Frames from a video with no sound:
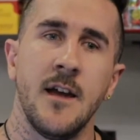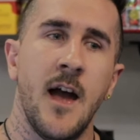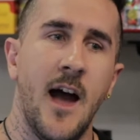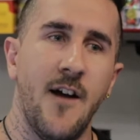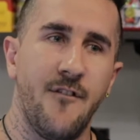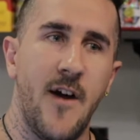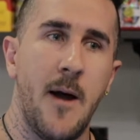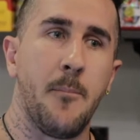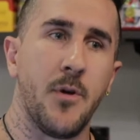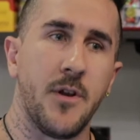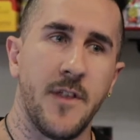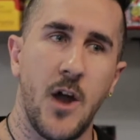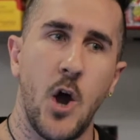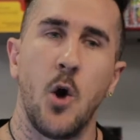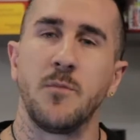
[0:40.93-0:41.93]
a fat burner
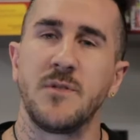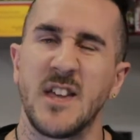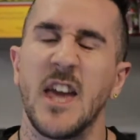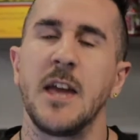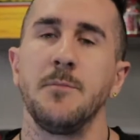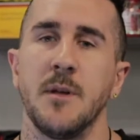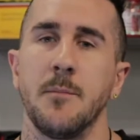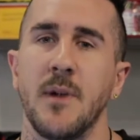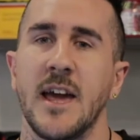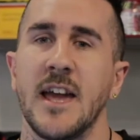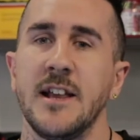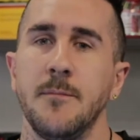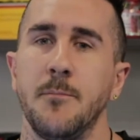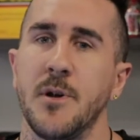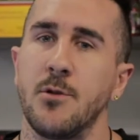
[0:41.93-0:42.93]
that help to keep them
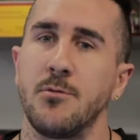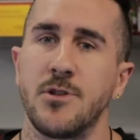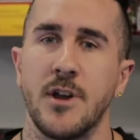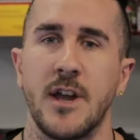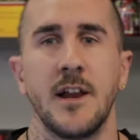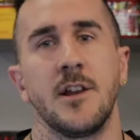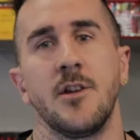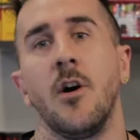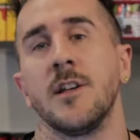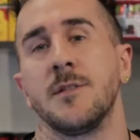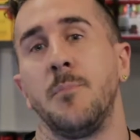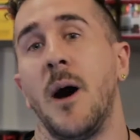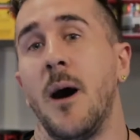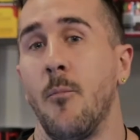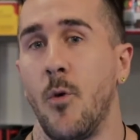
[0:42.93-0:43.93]
lean, but also get a nice
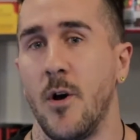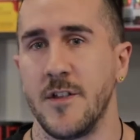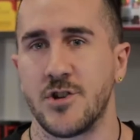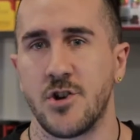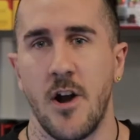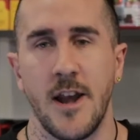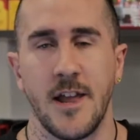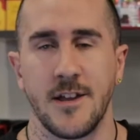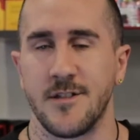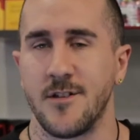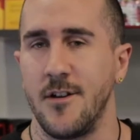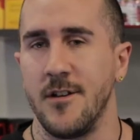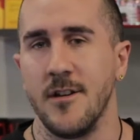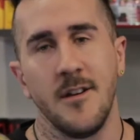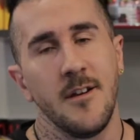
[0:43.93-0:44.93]
pump while they're training. So